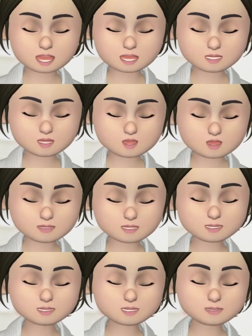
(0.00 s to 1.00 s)
So
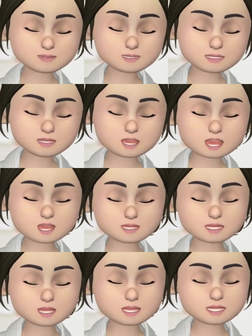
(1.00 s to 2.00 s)
we don't
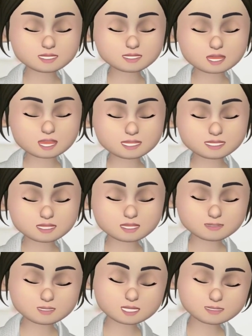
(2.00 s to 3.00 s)
really recommend
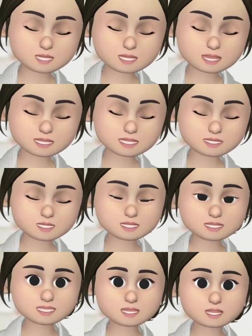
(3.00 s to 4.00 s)
heavy exercise,
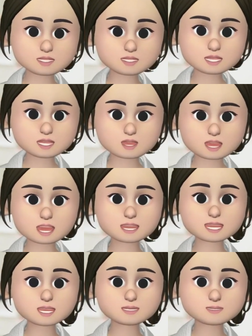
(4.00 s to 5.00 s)
which can cause
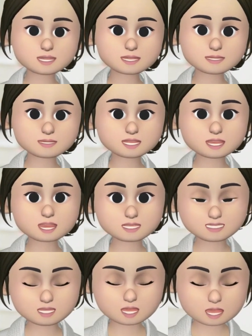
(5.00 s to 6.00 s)
weight loss as
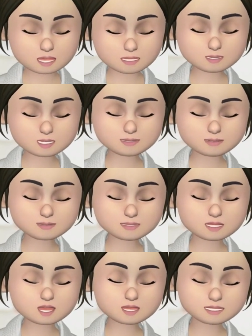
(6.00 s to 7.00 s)
well. So
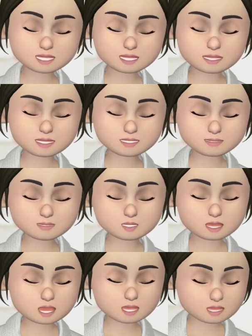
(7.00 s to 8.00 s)
lastly is to
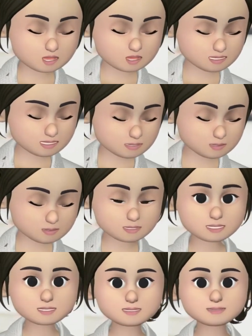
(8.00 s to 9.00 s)
avoid
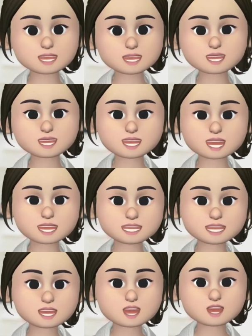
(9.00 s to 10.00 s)
seafoods. That's
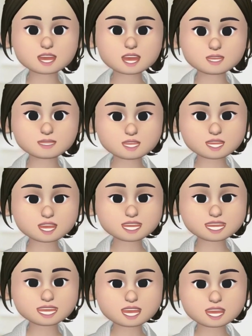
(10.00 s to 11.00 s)
all. Thank you for
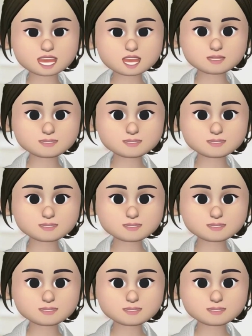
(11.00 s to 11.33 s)
listening.